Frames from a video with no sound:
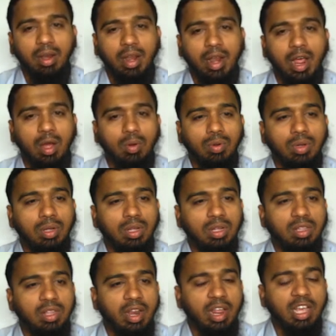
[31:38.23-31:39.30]
now
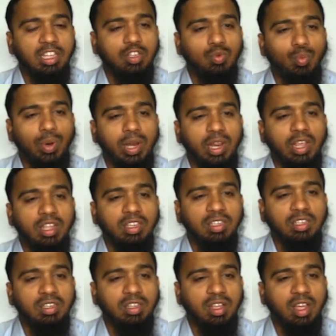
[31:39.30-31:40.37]
the next one
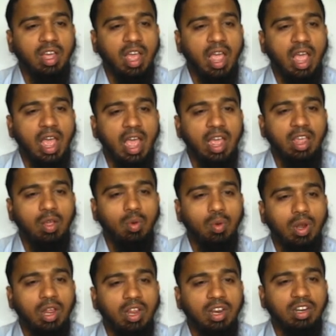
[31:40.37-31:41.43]
is
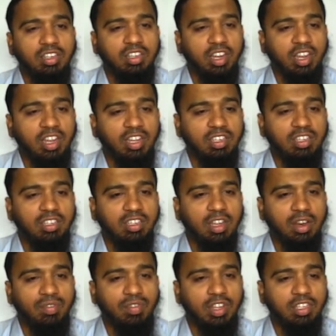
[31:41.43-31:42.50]
AngularJS
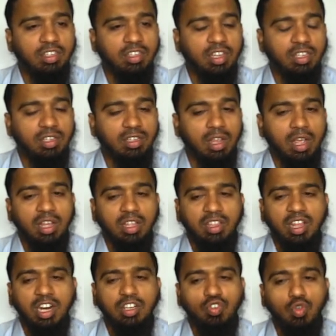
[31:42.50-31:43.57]
services.
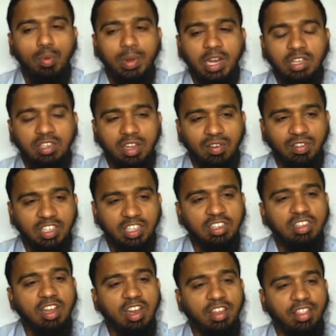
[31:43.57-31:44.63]
There are so many
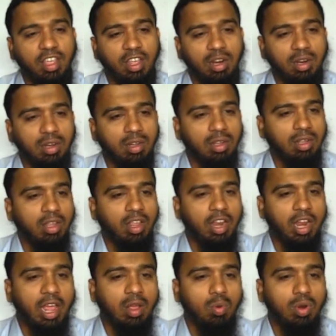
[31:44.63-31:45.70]
services are there
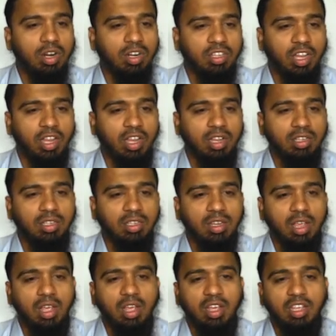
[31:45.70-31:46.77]
in AngularJS.
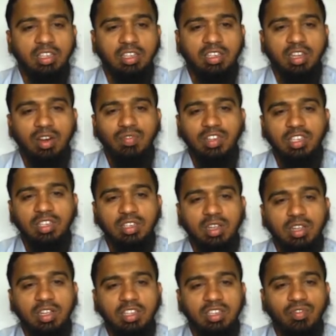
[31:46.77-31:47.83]
Is a service
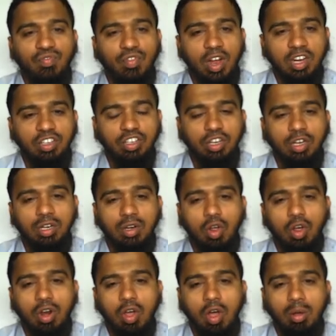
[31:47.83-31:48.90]
is a function
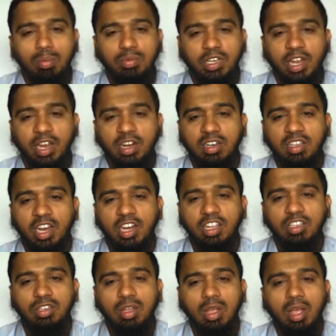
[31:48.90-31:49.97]
or an object that
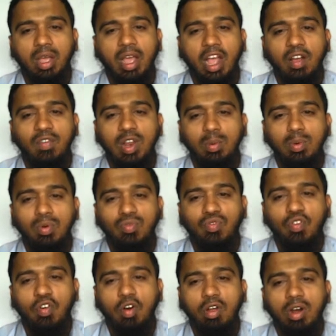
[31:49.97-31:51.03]
is available
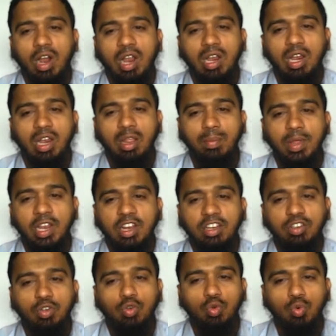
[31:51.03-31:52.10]
for a limited
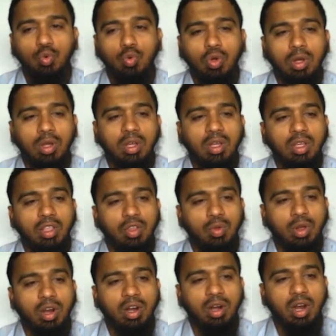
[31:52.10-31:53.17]
to
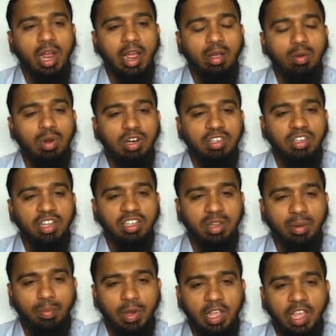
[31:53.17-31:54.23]
your AngularJS
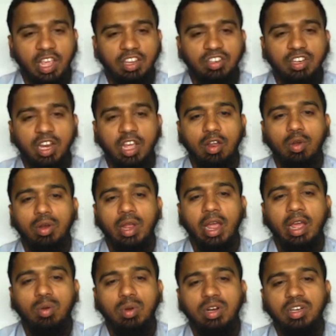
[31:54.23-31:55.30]
application.
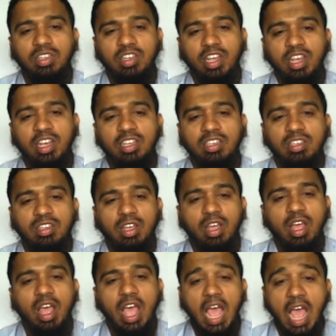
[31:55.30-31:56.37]
AngularJS
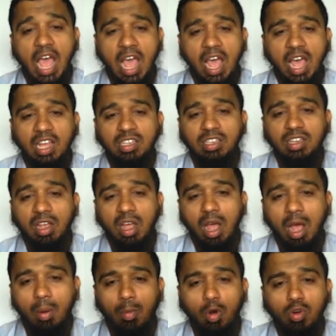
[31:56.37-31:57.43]
has
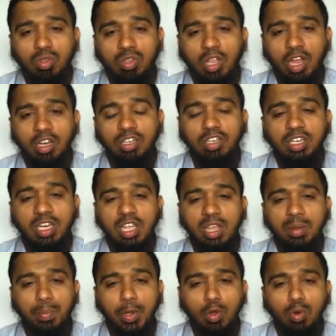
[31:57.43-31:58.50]
about
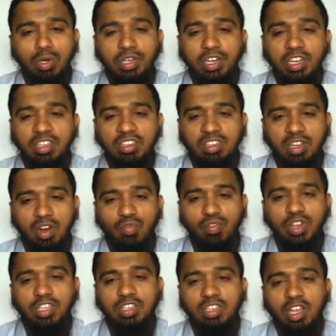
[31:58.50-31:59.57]
30 built-in
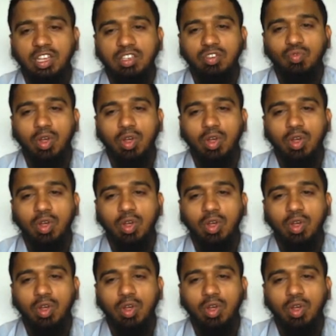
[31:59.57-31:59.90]
services.